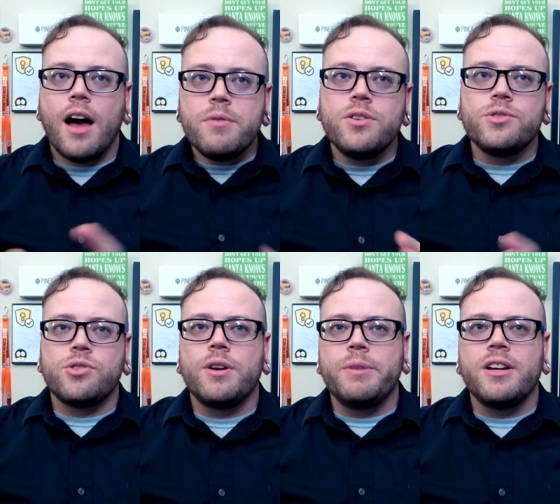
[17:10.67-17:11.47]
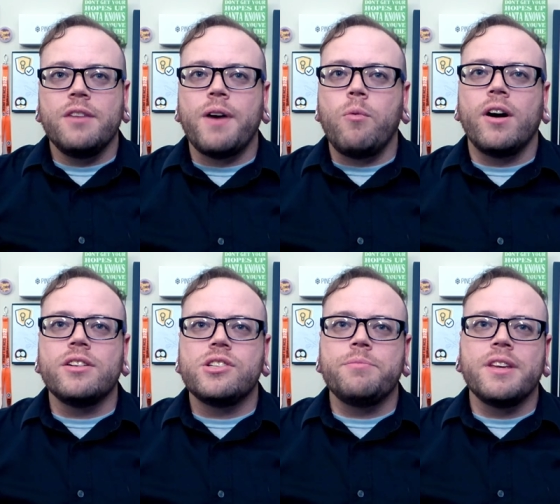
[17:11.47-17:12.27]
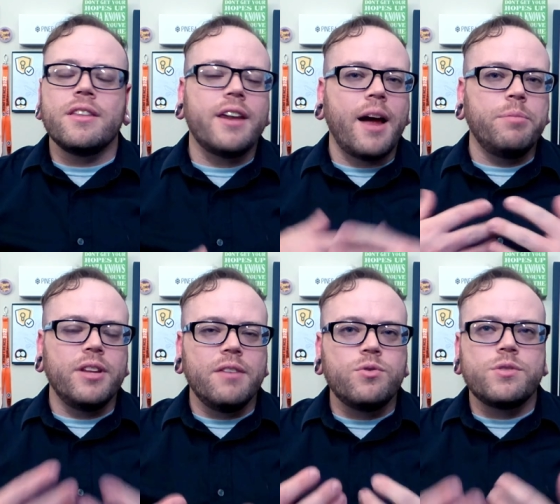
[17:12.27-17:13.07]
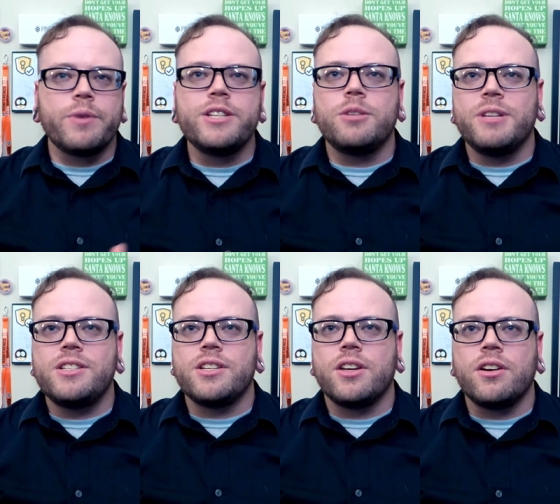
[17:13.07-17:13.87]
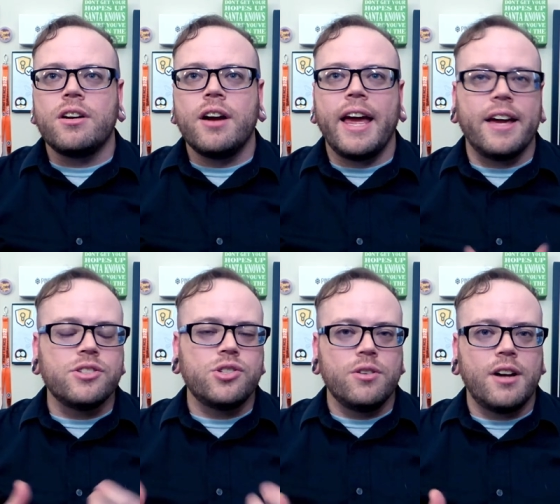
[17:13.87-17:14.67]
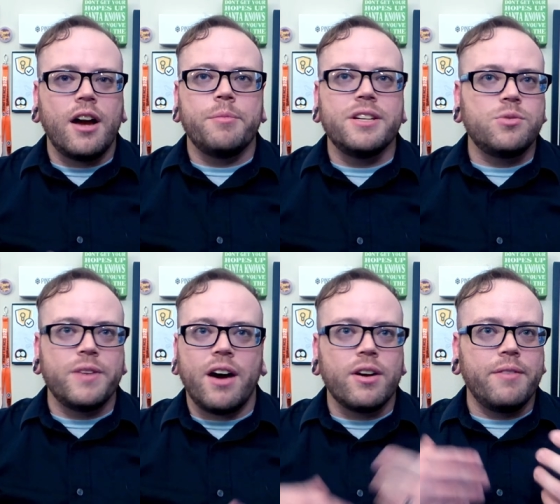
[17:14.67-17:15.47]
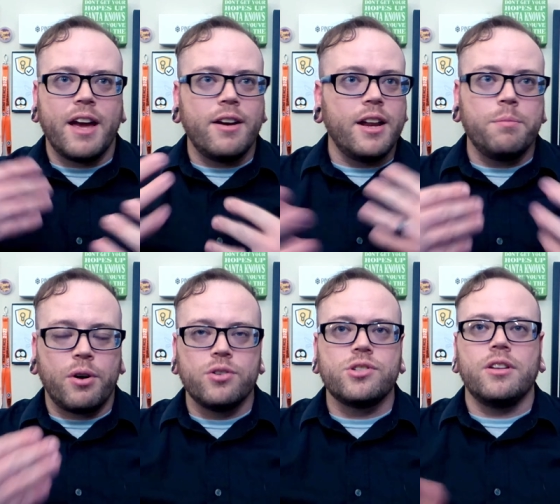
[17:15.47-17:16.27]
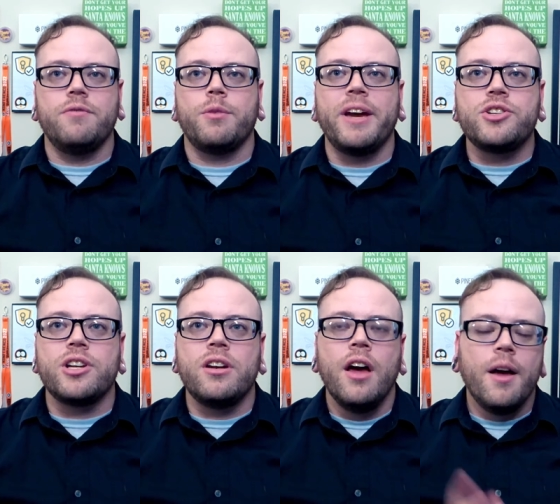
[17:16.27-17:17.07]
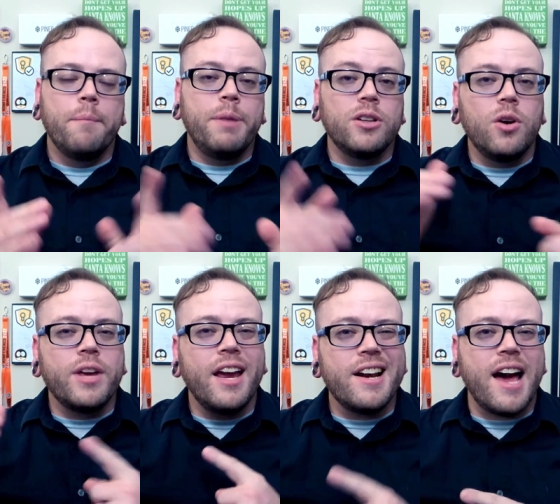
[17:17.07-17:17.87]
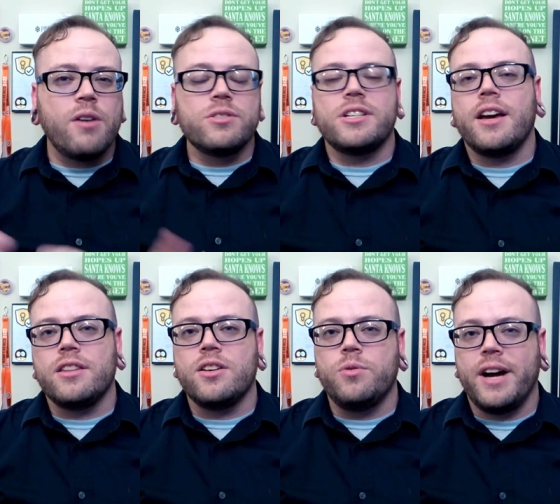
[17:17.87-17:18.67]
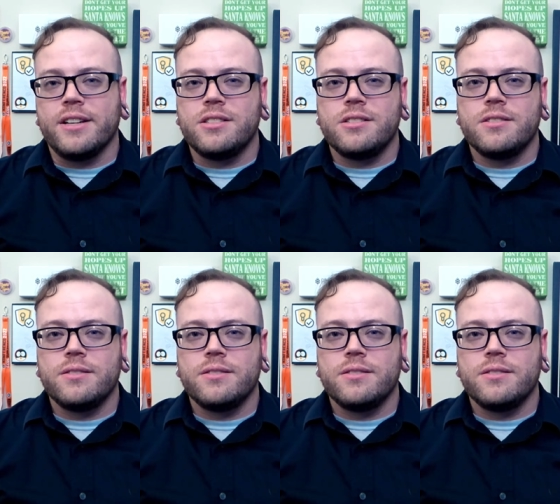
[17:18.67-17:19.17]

I would use Threema if I wanted something that I believed was reasonably secure and pseudonymous without giving out any personal information, but located outside the US.